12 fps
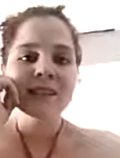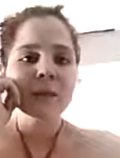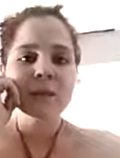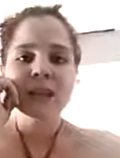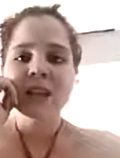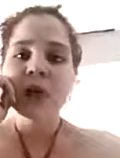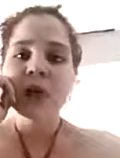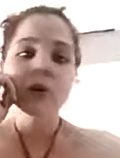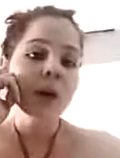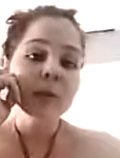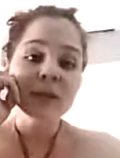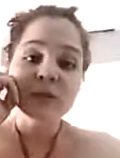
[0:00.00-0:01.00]
I don't
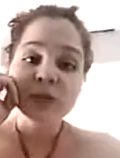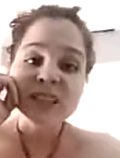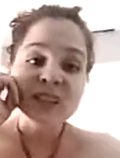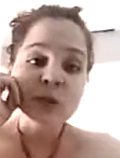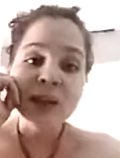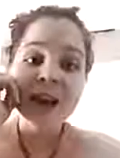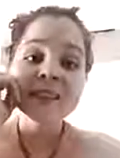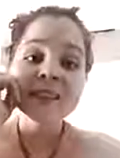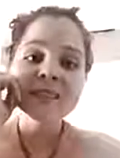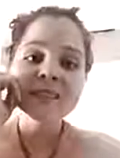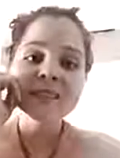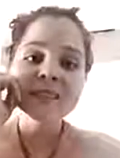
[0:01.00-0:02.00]
know how many friends you got.
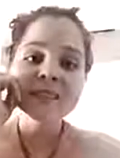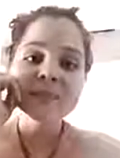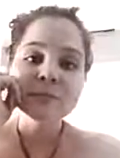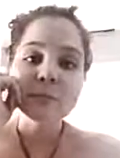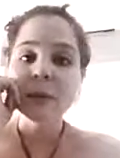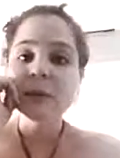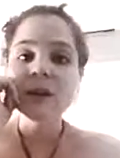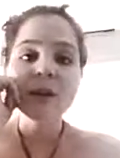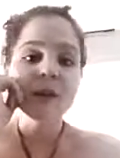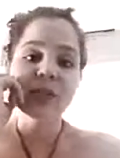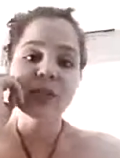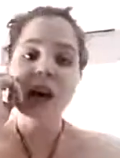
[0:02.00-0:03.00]
Maybe you
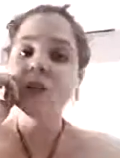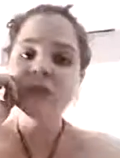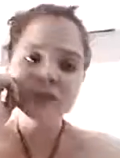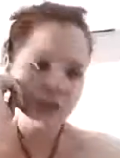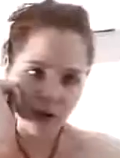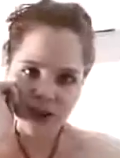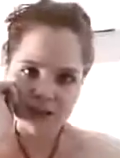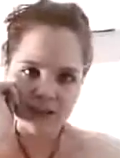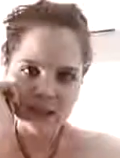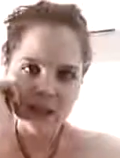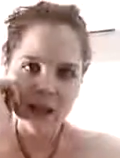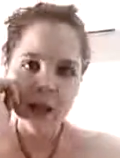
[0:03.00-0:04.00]
have 1,000
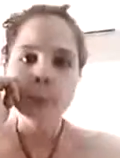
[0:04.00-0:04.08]
friends.